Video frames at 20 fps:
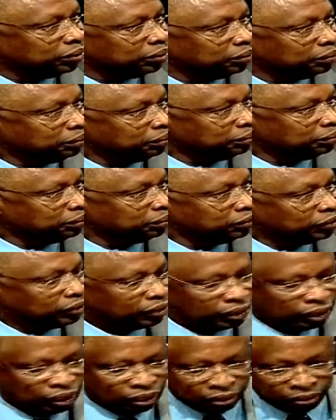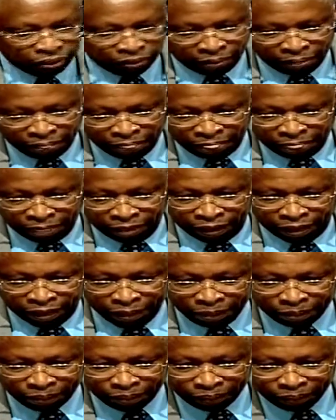And tell us the process
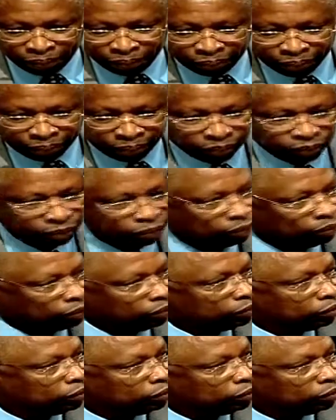under which you made